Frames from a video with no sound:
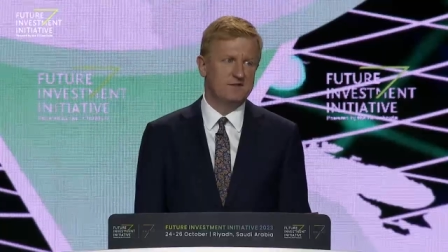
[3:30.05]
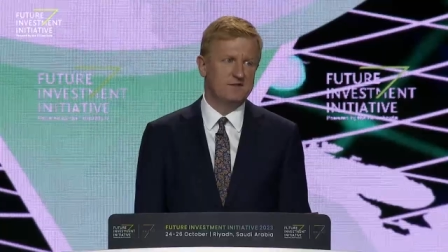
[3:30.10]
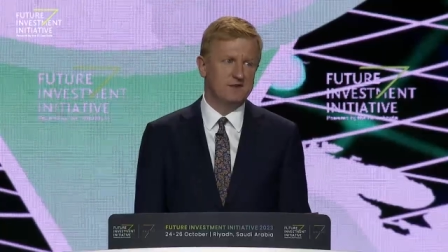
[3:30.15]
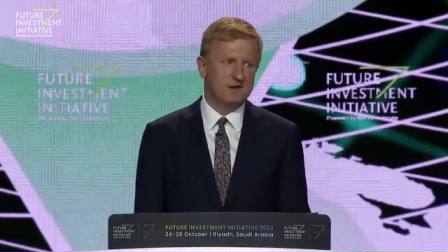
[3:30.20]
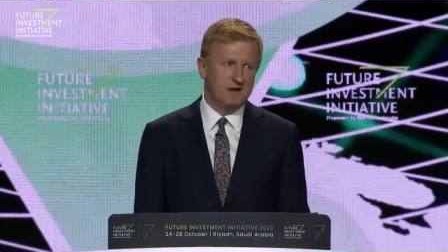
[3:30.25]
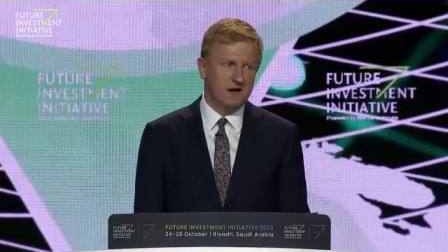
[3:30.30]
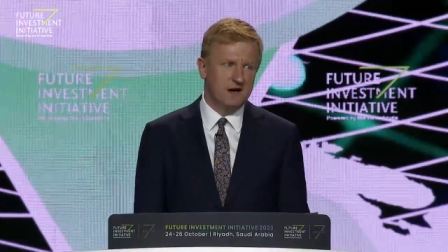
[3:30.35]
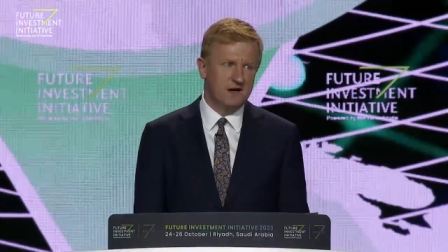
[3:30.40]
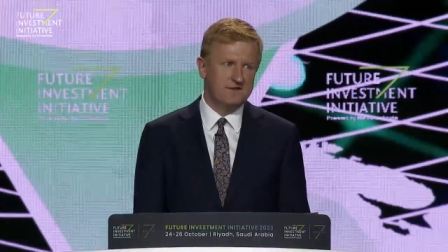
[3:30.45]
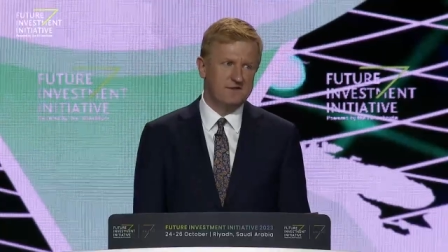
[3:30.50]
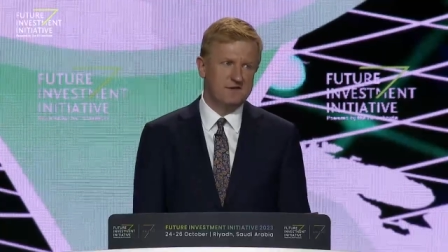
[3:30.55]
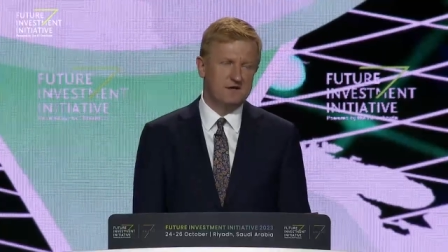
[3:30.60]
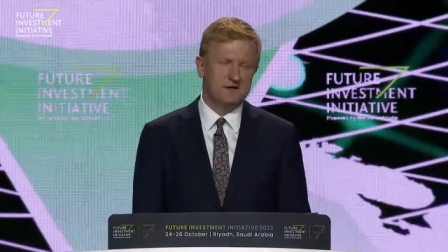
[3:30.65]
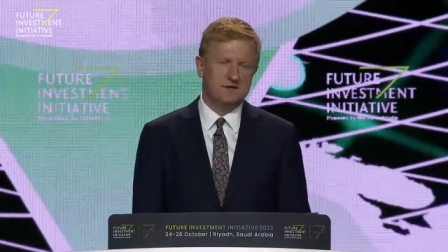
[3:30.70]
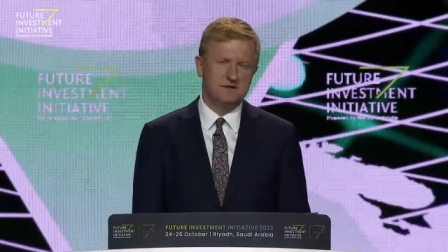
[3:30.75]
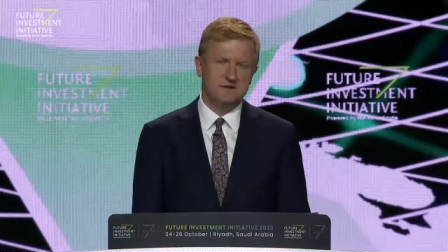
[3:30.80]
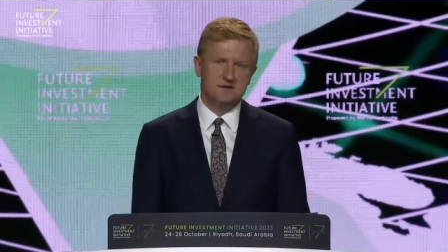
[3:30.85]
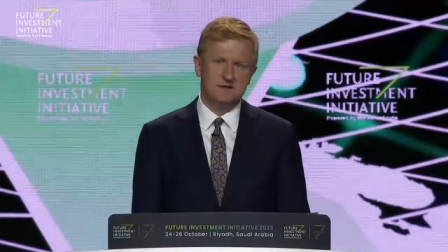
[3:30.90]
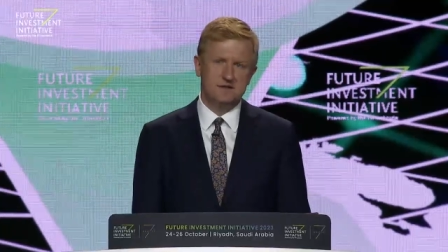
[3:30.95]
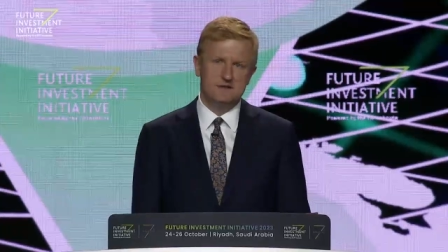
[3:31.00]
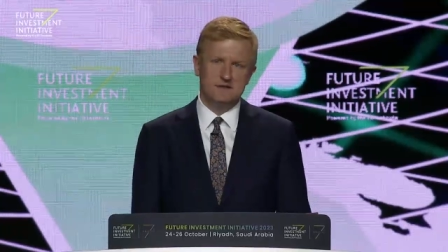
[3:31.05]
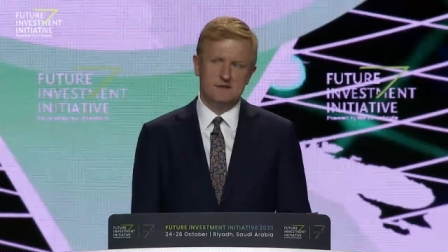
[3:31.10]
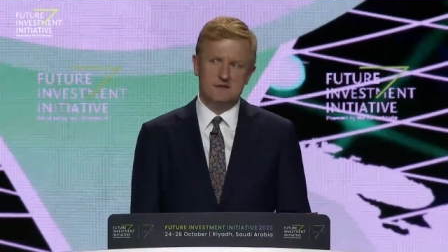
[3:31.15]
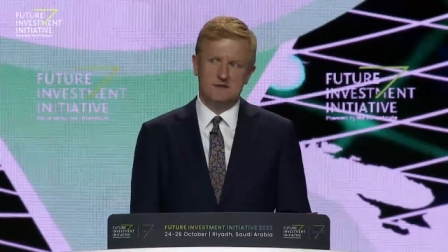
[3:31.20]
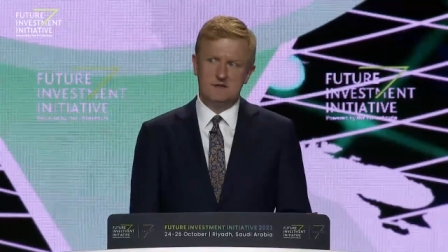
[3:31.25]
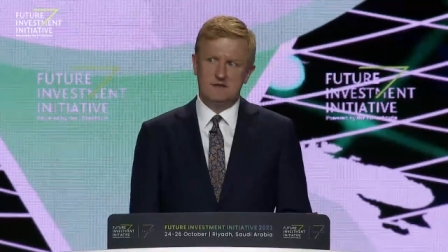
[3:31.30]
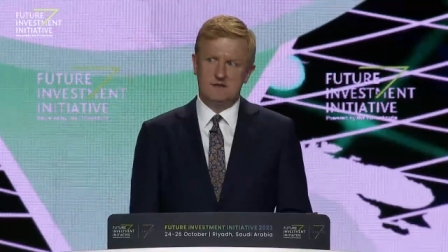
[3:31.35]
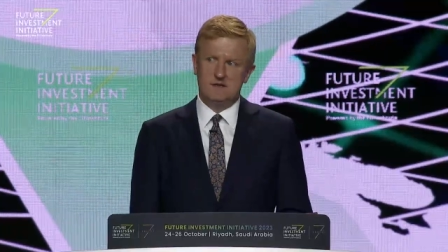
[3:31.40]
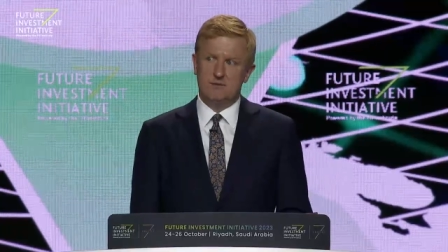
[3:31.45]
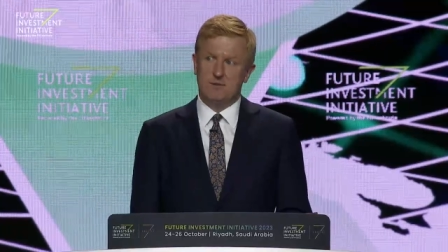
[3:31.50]
to Gaza.
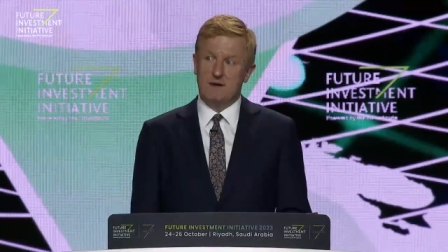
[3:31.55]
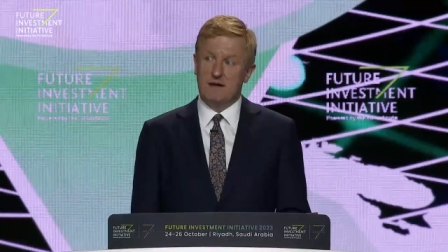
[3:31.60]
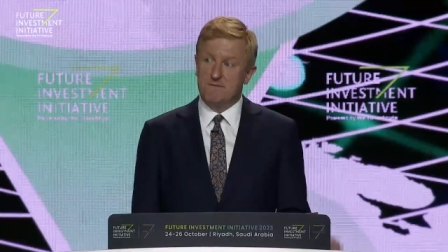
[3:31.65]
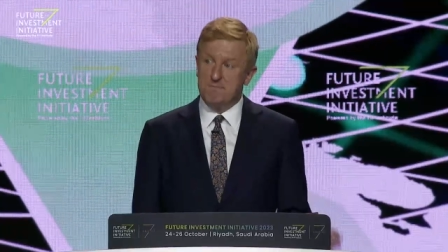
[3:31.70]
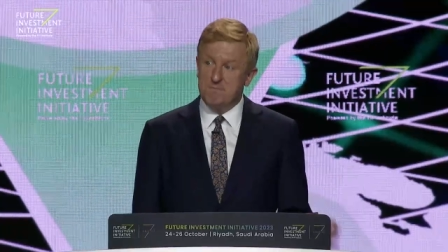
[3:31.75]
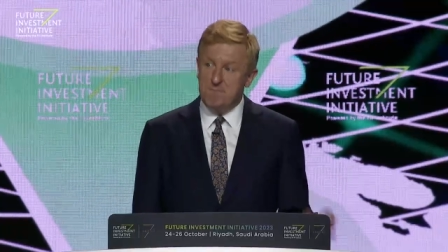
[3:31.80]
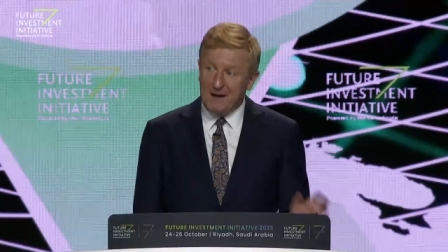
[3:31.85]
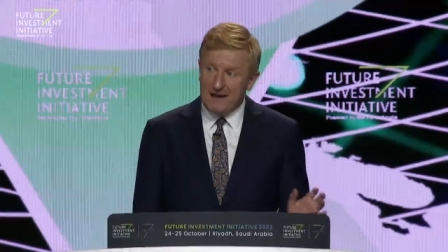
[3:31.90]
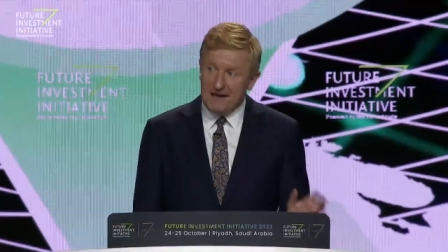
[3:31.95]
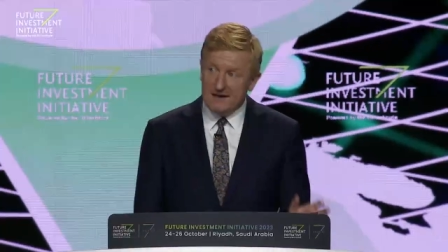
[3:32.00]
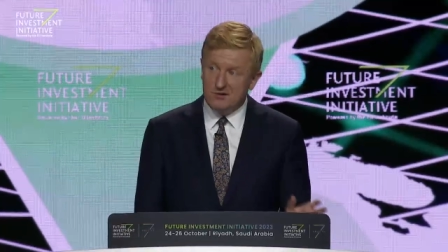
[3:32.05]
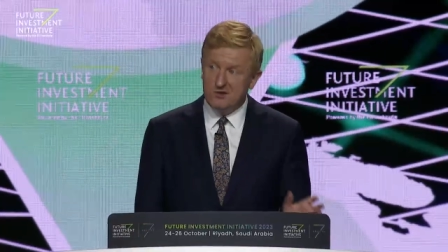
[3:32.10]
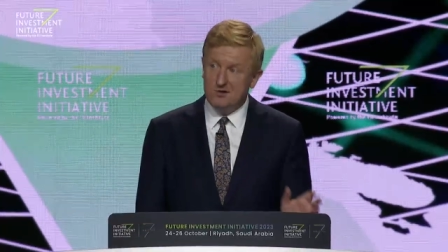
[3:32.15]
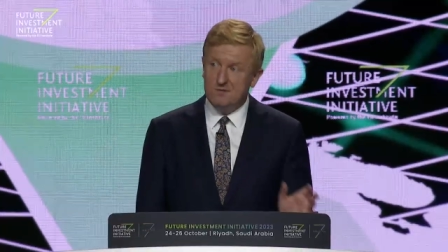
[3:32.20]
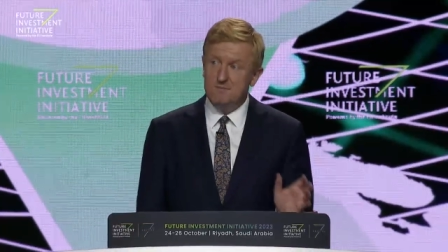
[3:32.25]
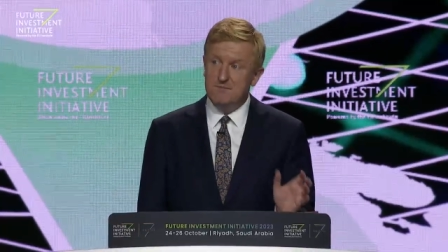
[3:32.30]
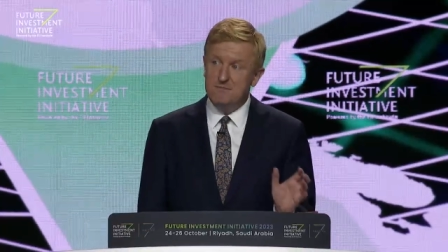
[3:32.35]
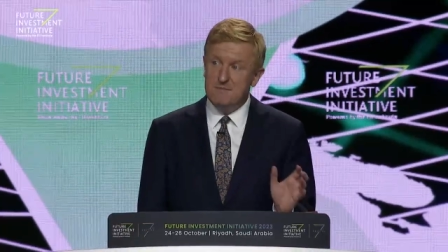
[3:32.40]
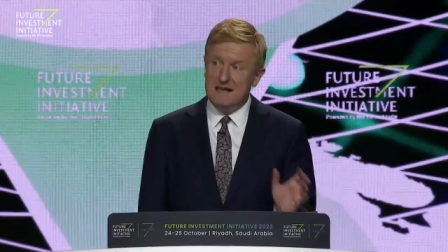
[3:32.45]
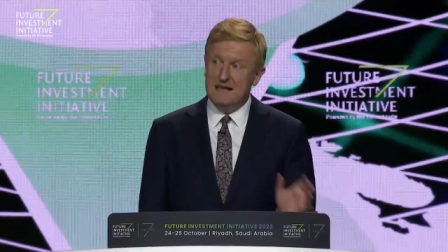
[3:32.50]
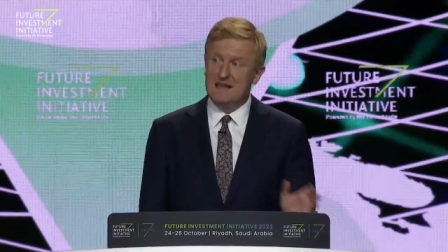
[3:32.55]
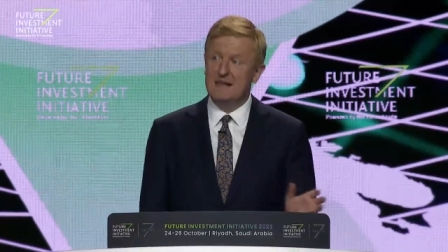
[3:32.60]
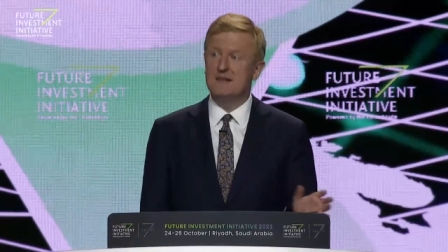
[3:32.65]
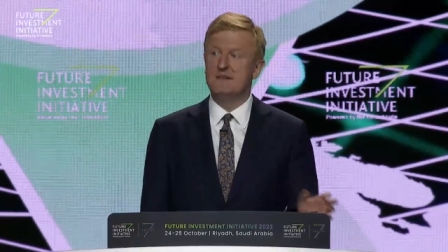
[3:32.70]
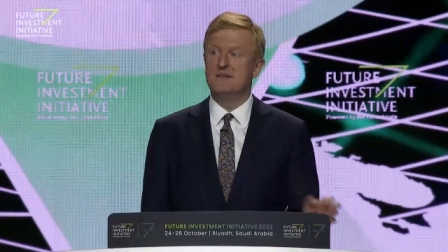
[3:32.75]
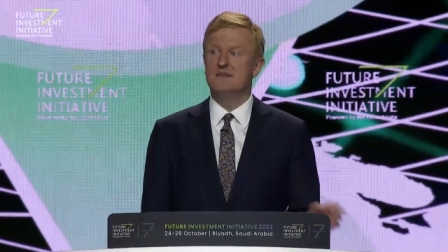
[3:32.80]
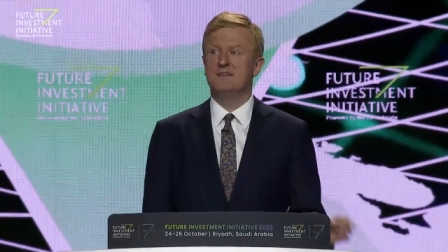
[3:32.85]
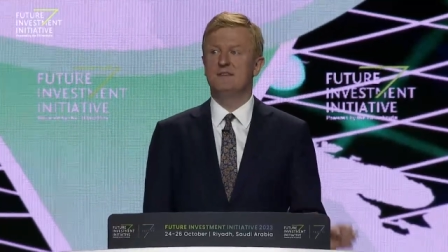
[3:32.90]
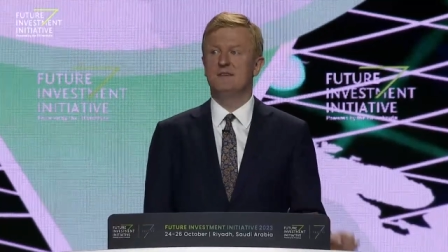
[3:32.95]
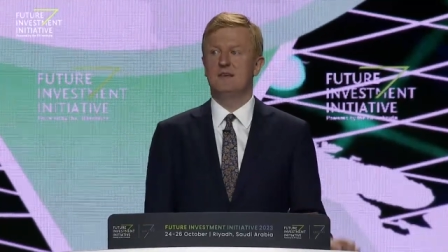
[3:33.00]
We have pledged
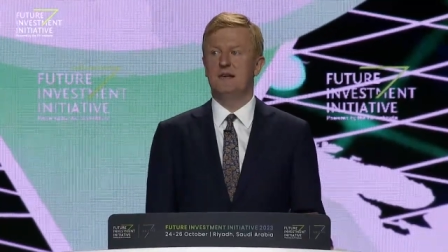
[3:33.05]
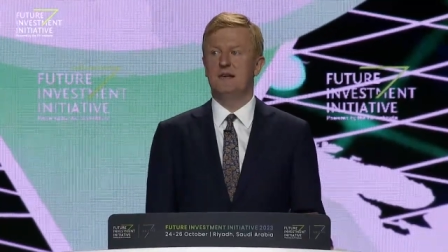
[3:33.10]
millions